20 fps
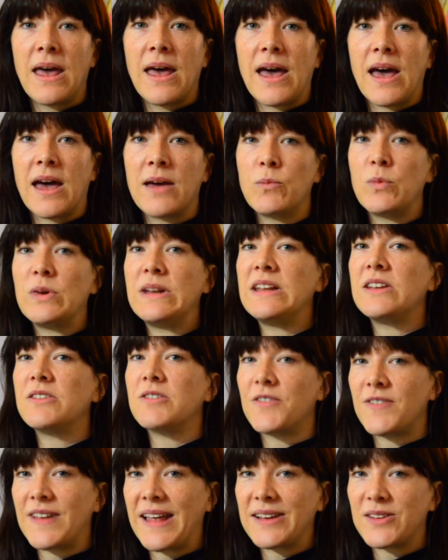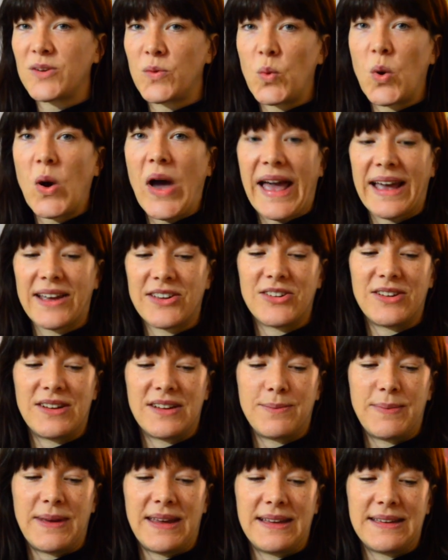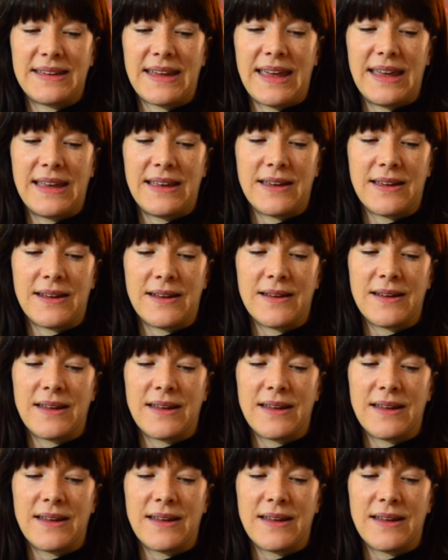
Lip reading: and we need to reflect on what action is being taken.